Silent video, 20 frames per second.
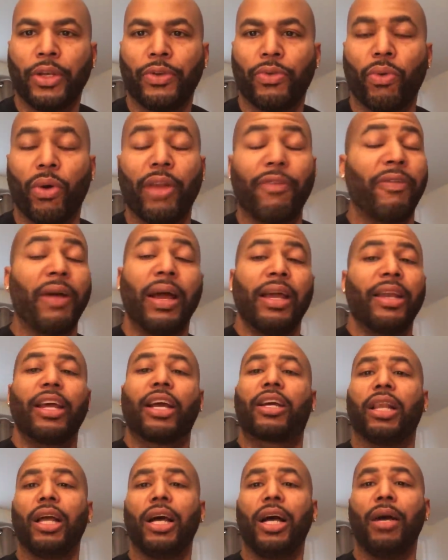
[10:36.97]
25.
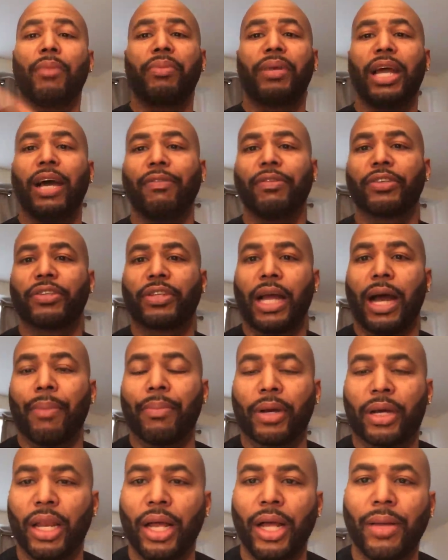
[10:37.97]
The club never
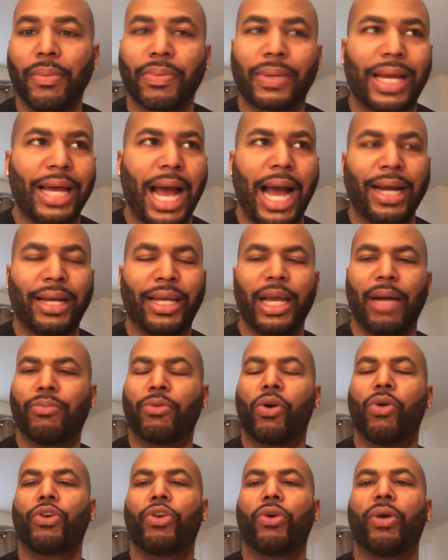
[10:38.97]
stopped. The club, I
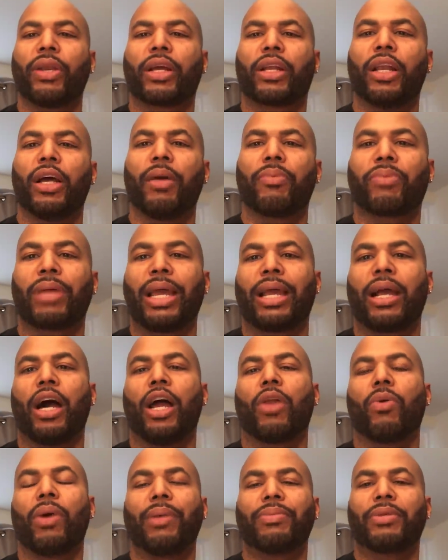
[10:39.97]
kept going, doing the club thing
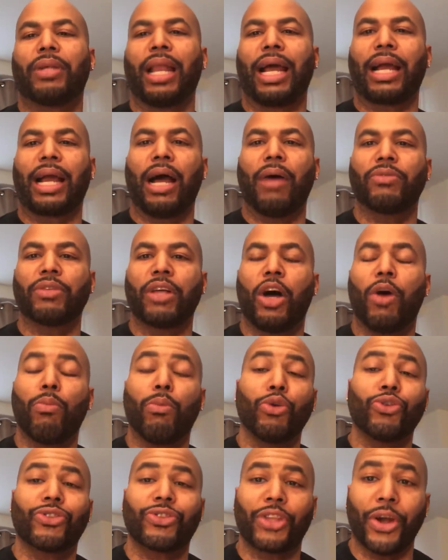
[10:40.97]
all the way up to like I was
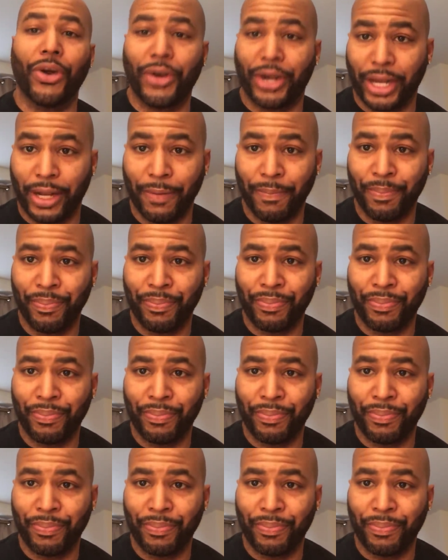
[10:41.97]
almost 30.